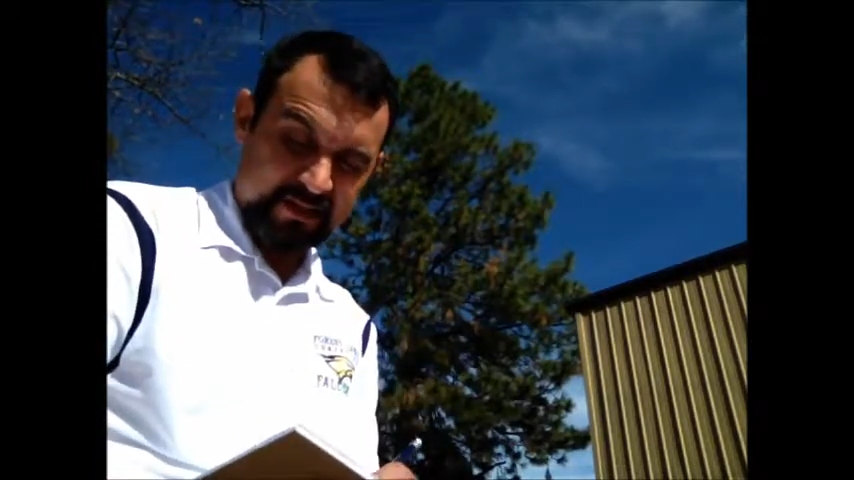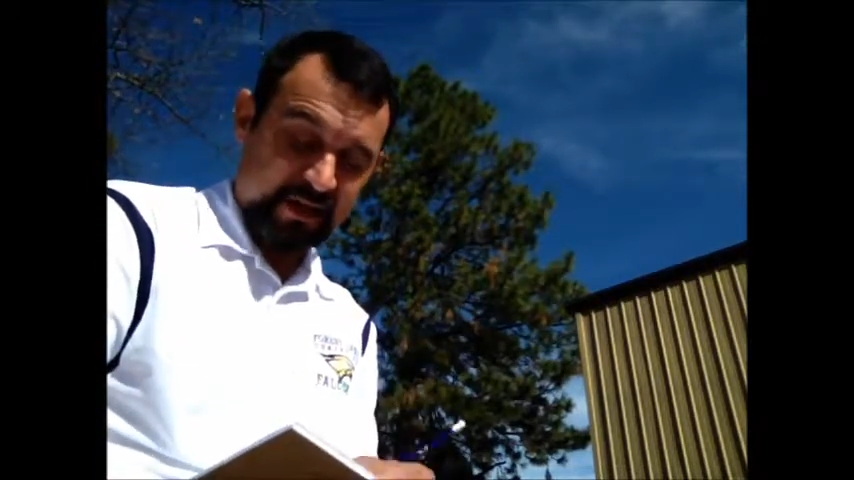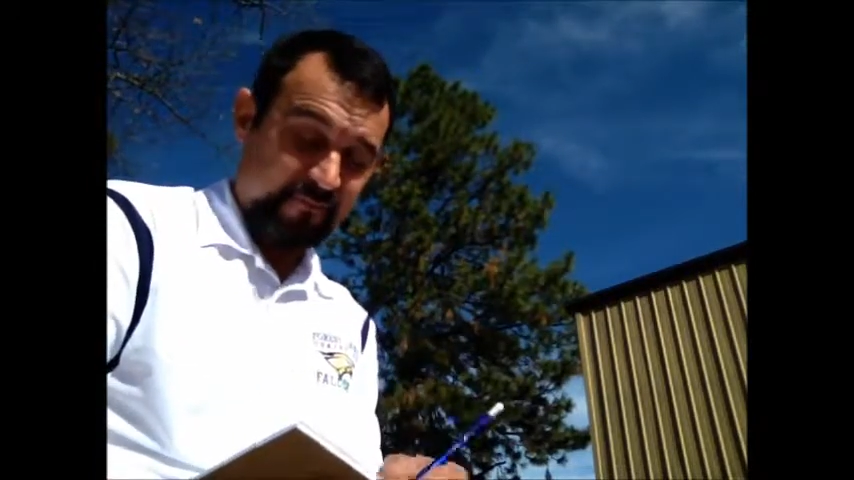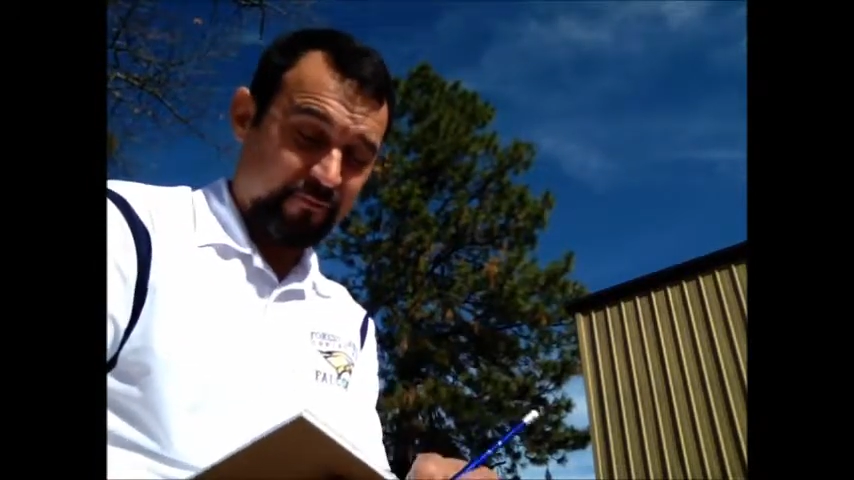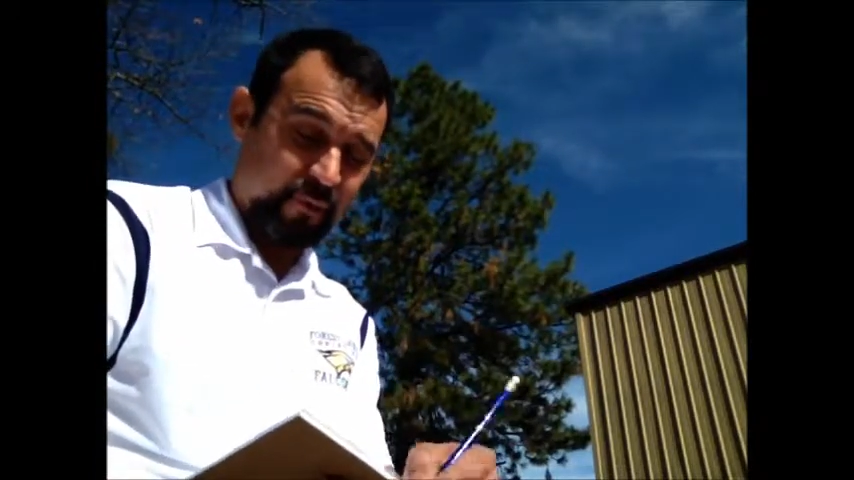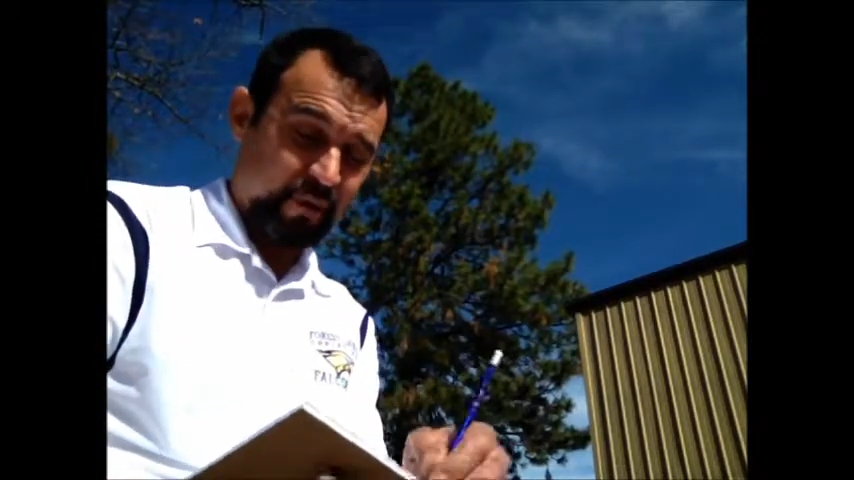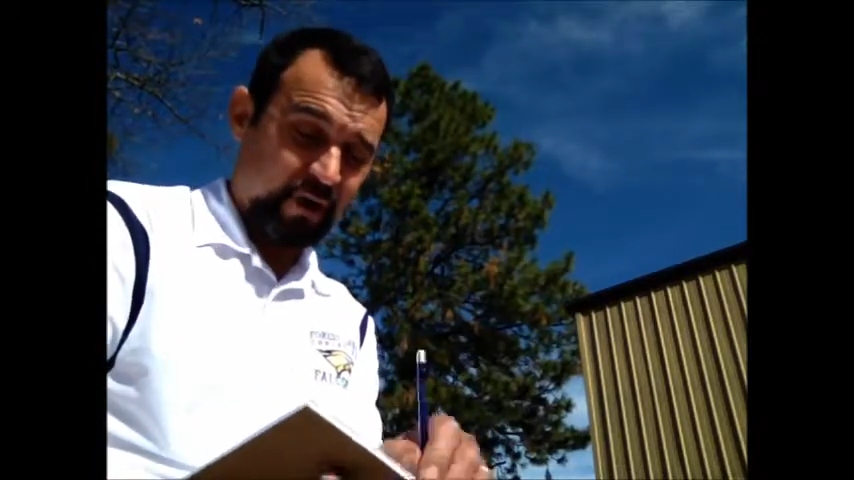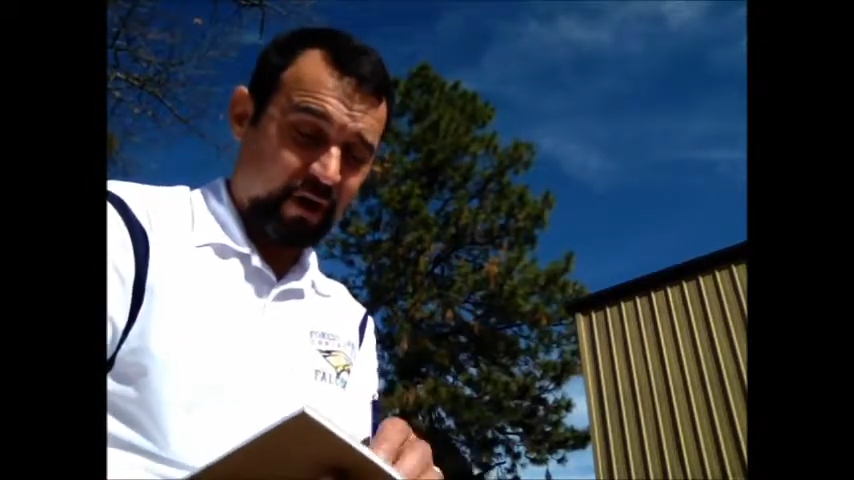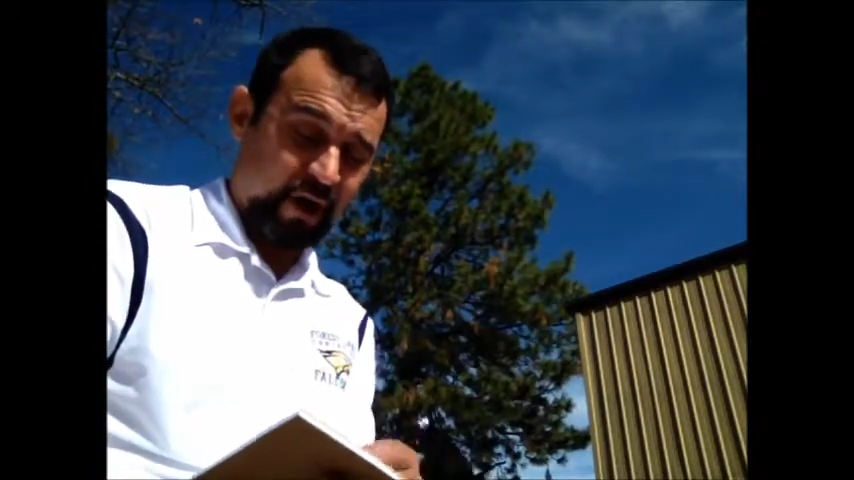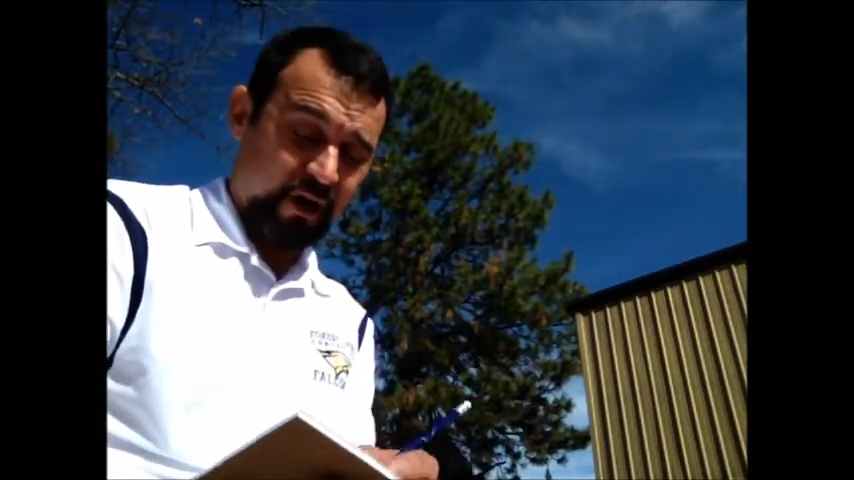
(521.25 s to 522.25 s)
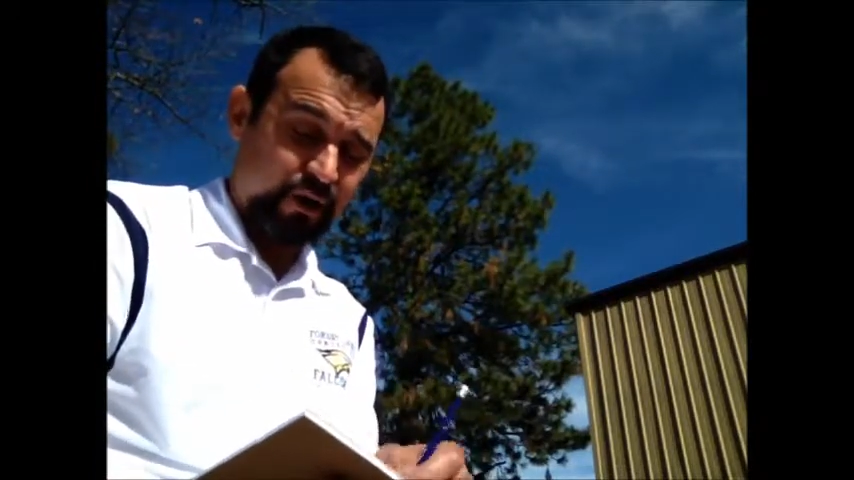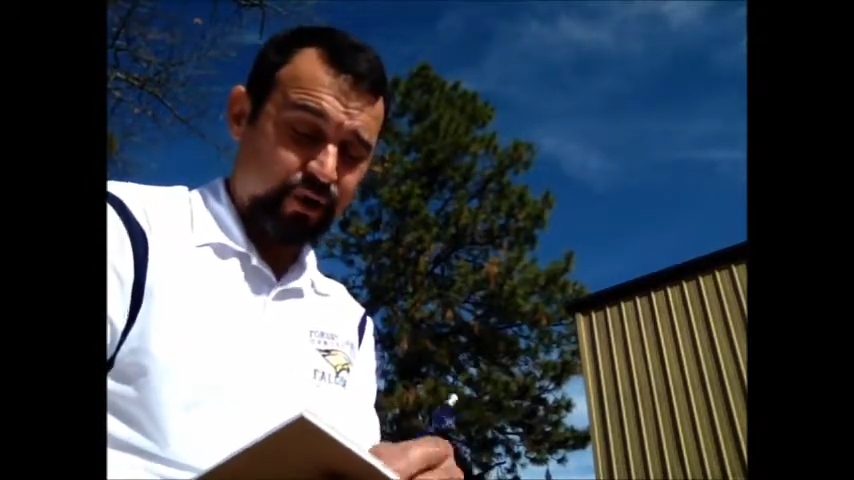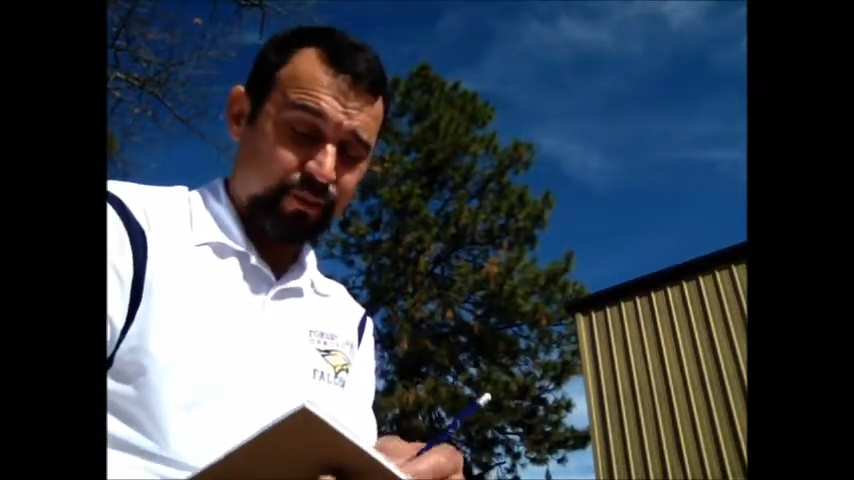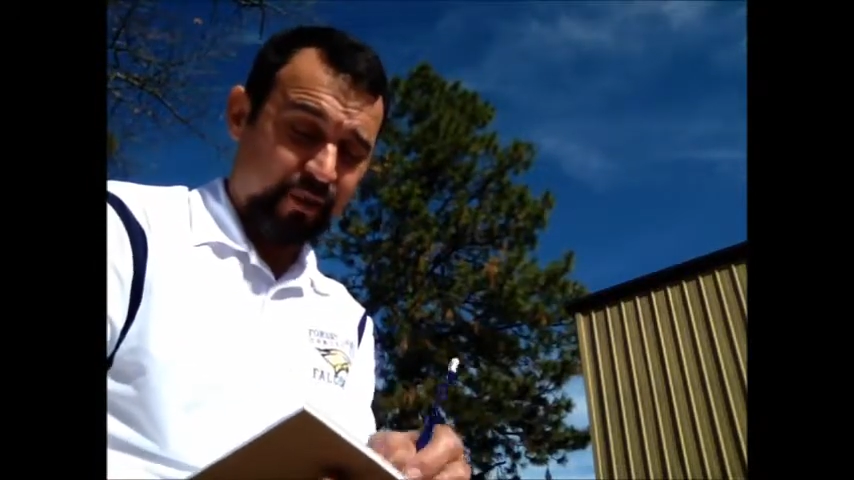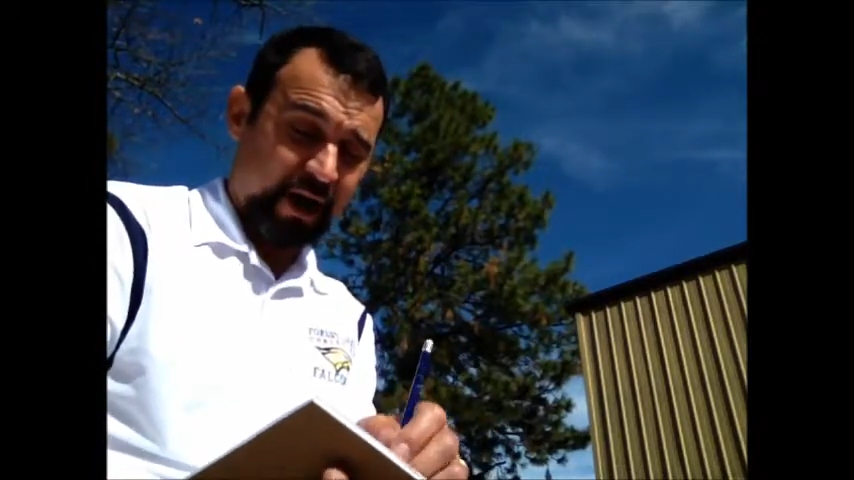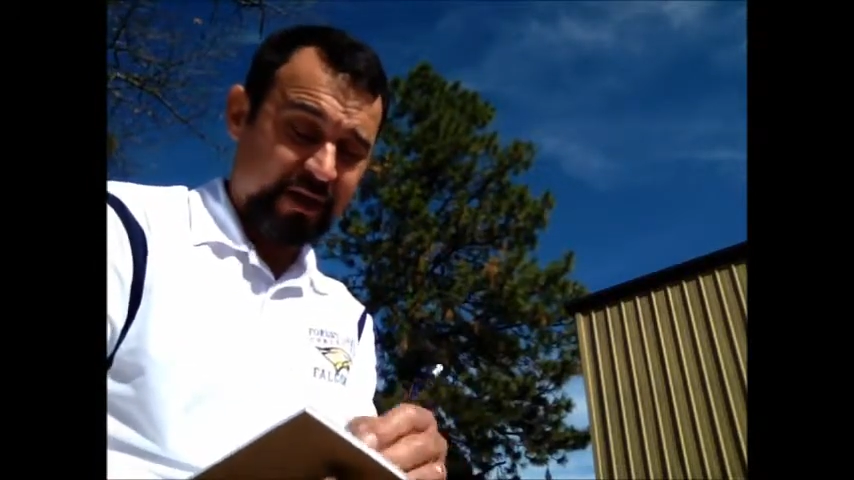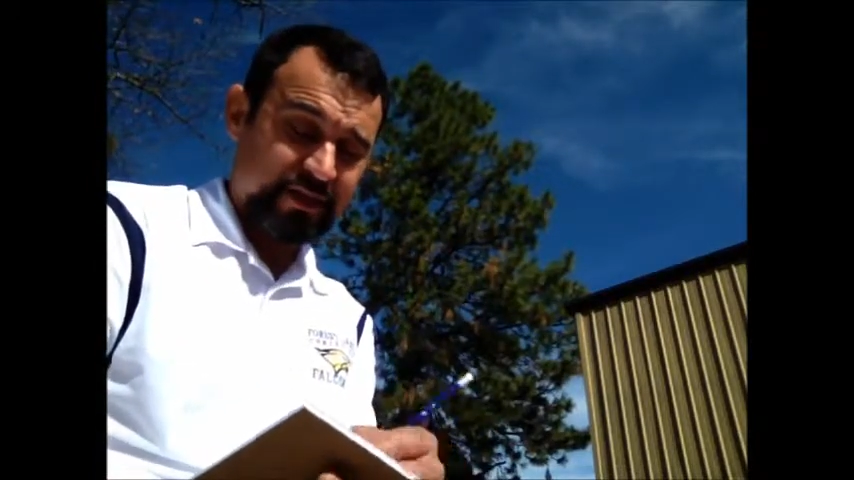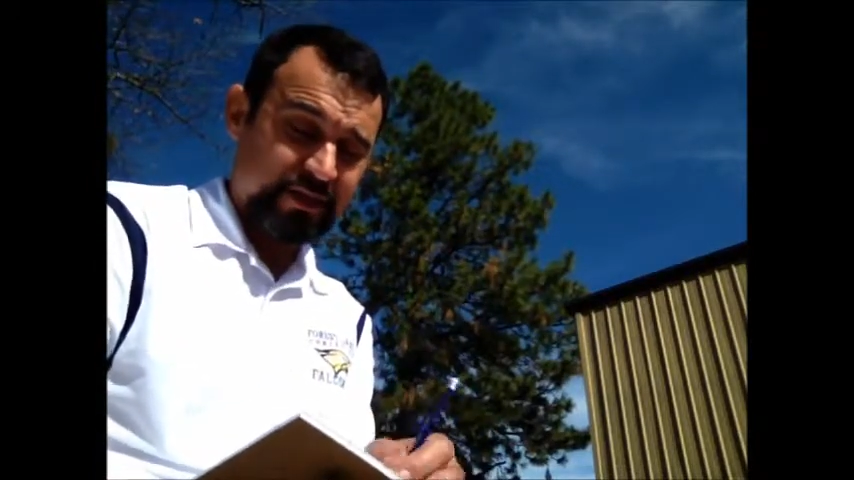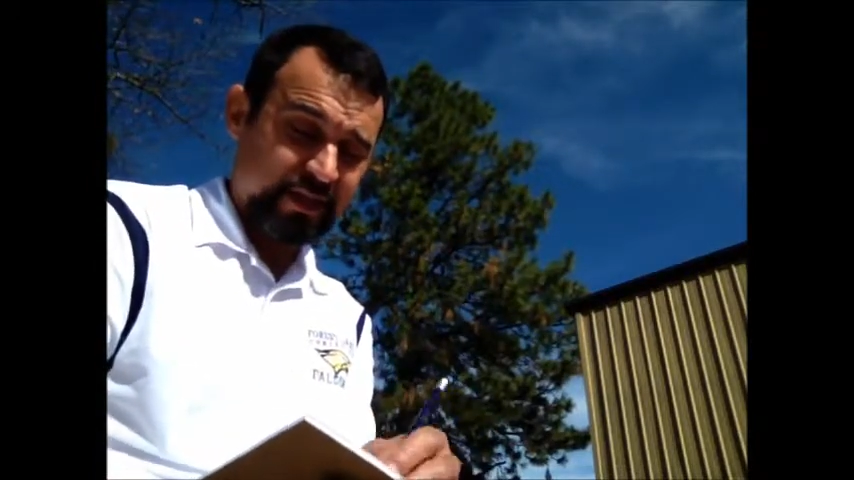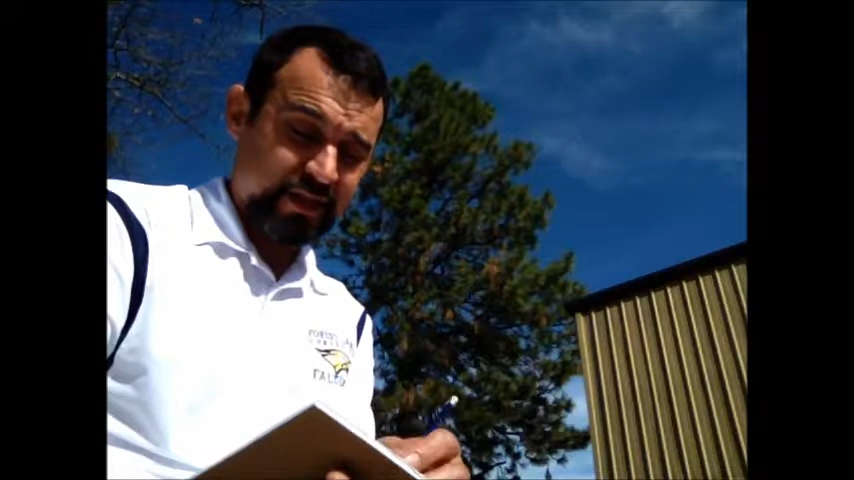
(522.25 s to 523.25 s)
Therefore, our new
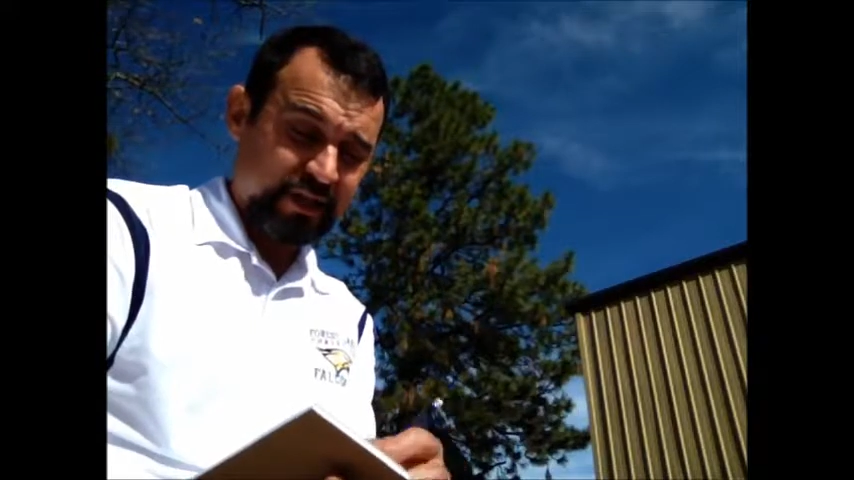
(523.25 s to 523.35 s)
price,